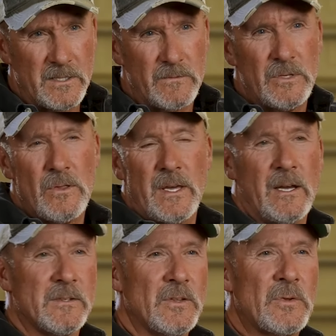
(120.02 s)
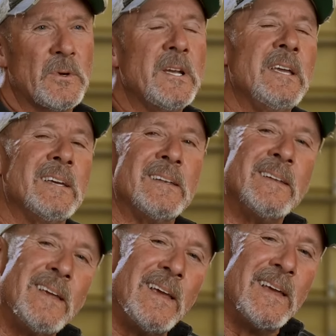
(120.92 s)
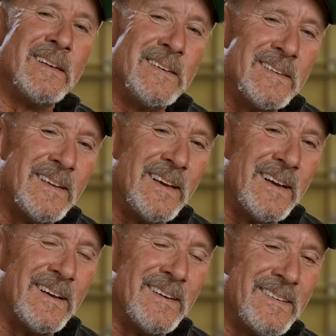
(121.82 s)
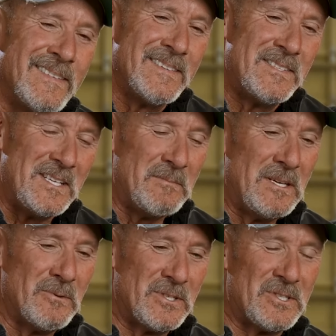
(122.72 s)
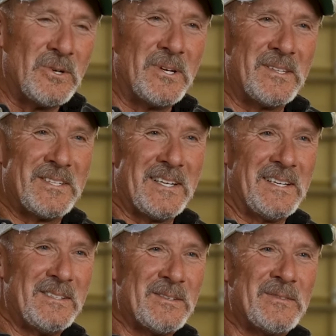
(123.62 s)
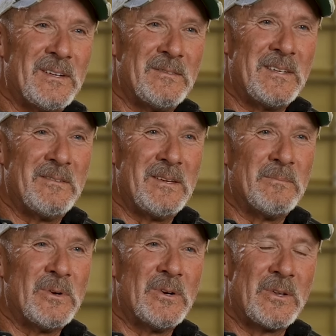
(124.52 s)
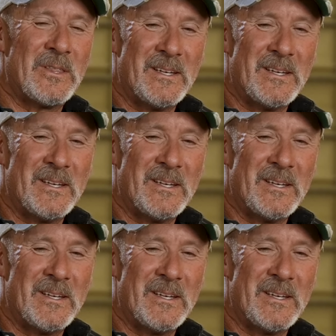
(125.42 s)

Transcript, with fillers: of 2003, and and uh, CB was showing the signs of, of giving birth,